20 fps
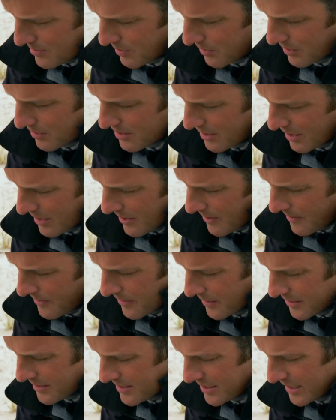because
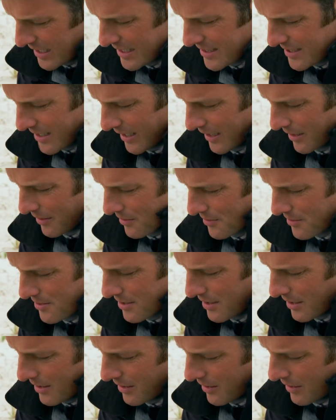the
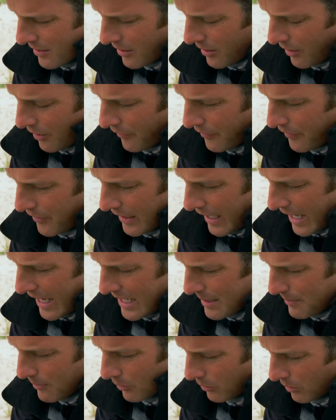details of the
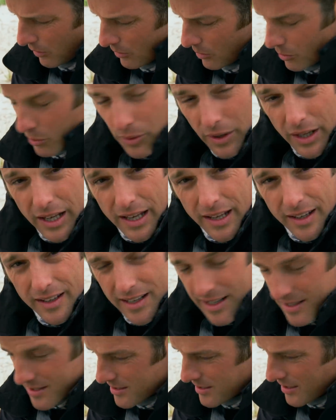animal are all there.
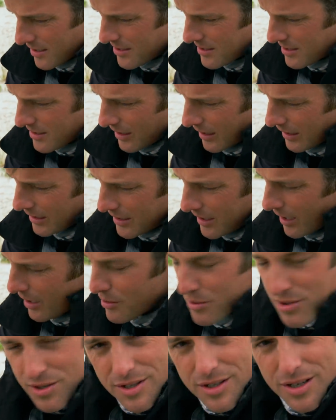It's just a
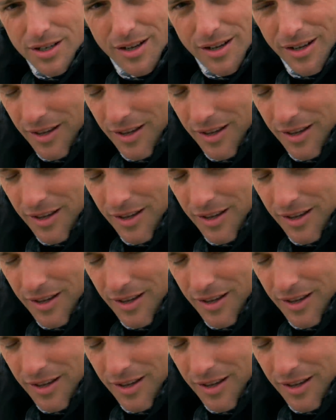ghost